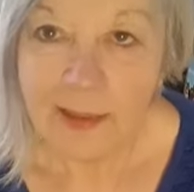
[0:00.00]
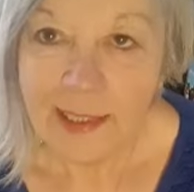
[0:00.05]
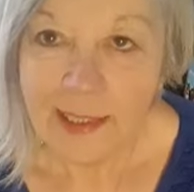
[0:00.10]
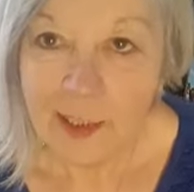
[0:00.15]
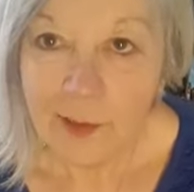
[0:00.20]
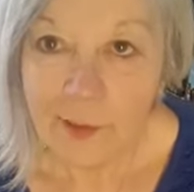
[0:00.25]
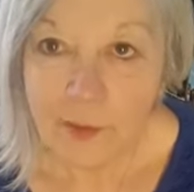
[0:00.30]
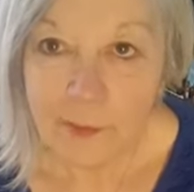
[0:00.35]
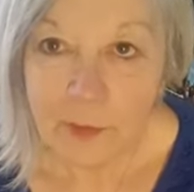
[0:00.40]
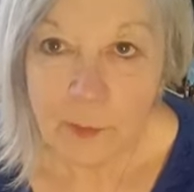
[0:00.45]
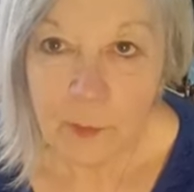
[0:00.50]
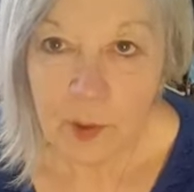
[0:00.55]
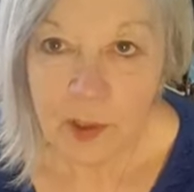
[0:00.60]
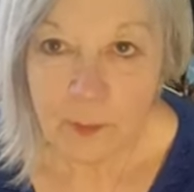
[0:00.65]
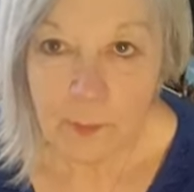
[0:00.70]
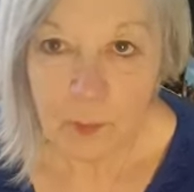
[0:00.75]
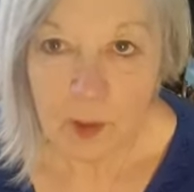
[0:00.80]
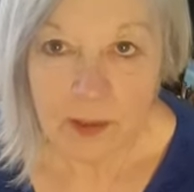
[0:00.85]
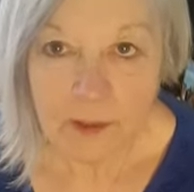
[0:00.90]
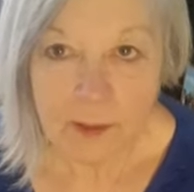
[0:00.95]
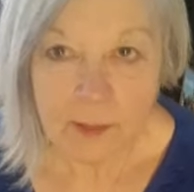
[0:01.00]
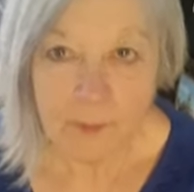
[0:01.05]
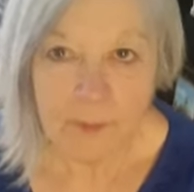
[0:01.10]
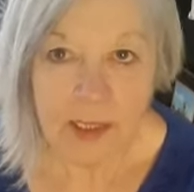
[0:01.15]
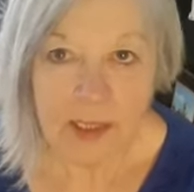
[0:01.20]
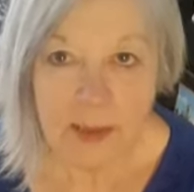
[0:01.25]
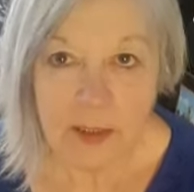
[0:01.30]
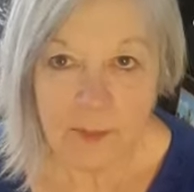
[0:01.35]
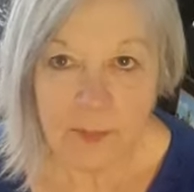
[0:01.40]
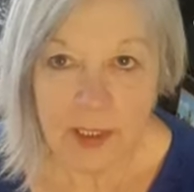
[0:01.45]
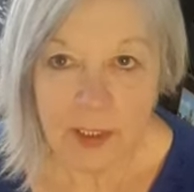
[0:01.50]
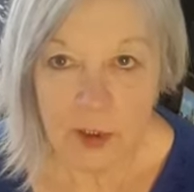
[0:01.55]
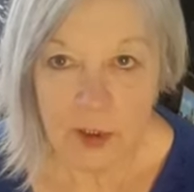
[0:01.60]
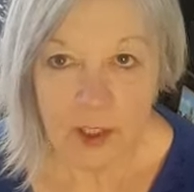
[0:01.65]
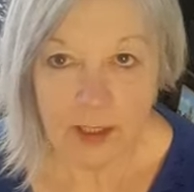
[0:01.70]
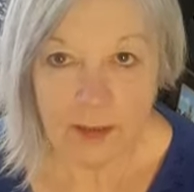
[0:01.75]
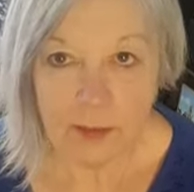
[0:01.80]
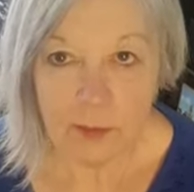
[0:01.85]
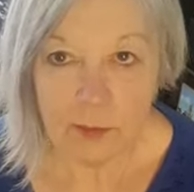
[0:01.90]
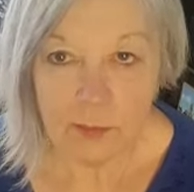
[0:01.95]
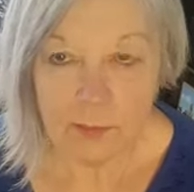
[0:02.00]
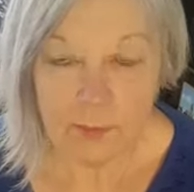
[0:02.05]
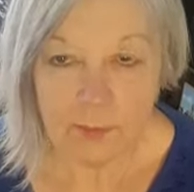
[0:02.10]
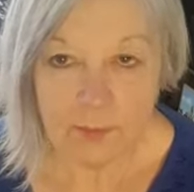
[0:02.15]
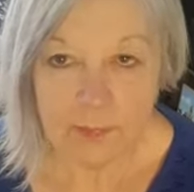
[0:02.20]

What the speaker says: Hello everyone, welcome back to my channel.